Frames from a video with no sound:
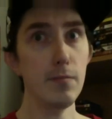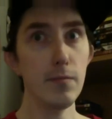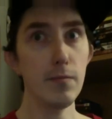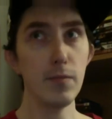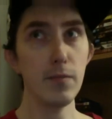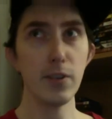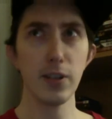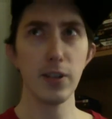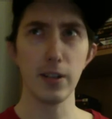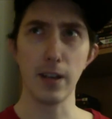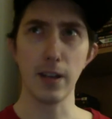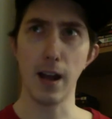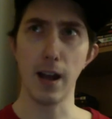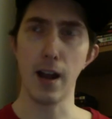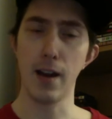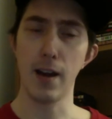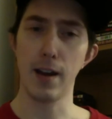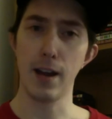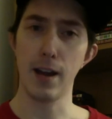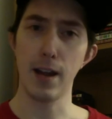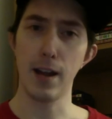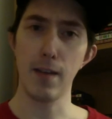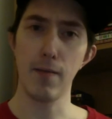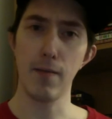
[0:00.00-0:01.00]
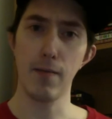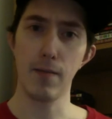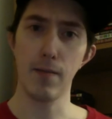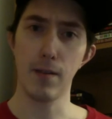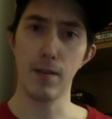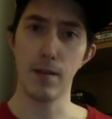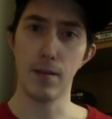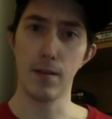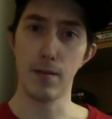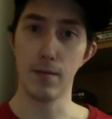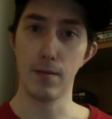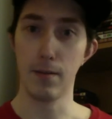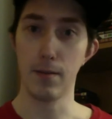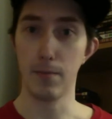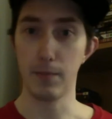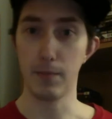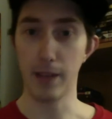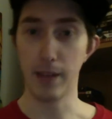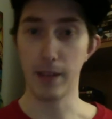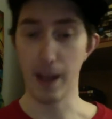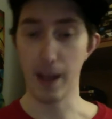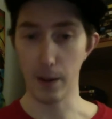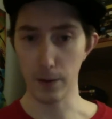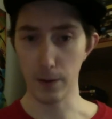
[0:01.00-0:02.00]
She's got a knife, and the
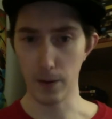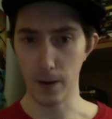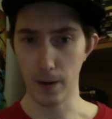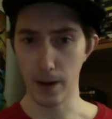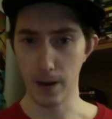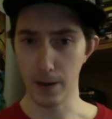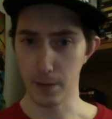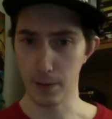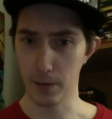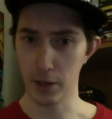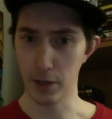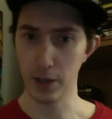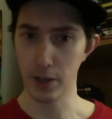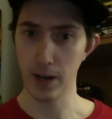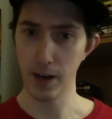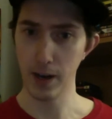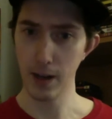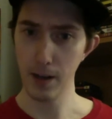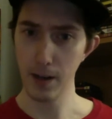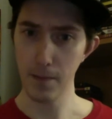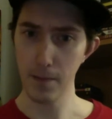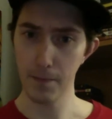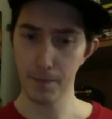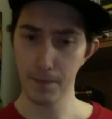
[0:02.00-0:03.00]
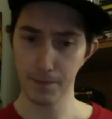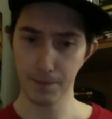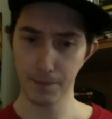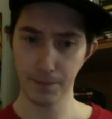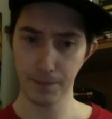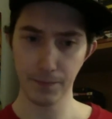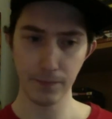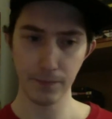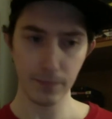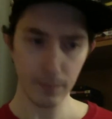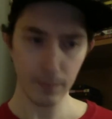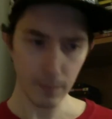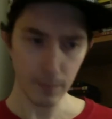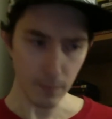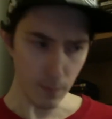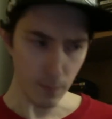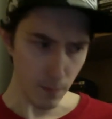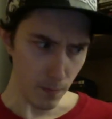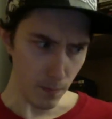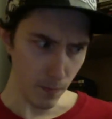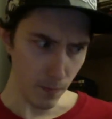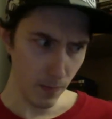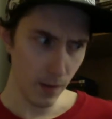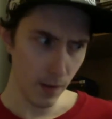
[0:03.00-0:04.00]
counselor has a machete.
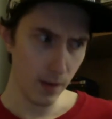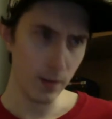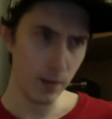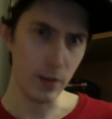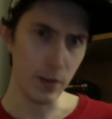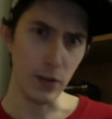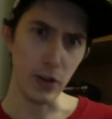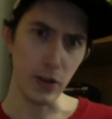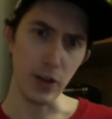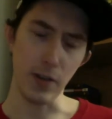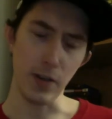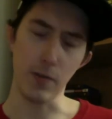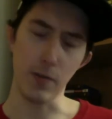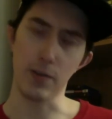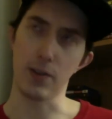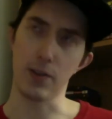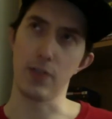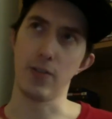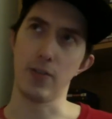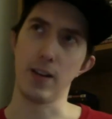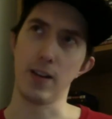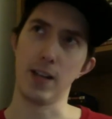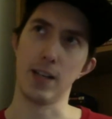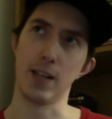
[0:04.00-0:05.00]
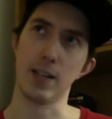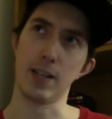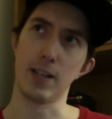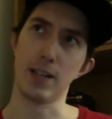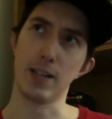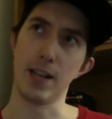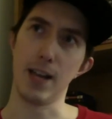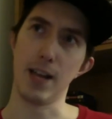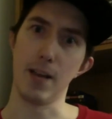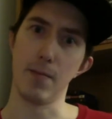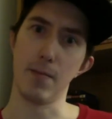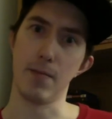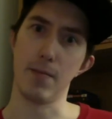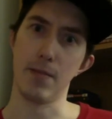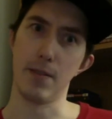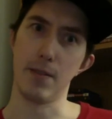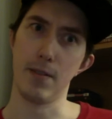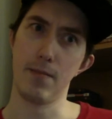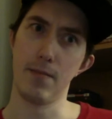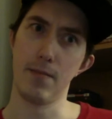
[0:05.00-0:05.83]
She goes to try and stab the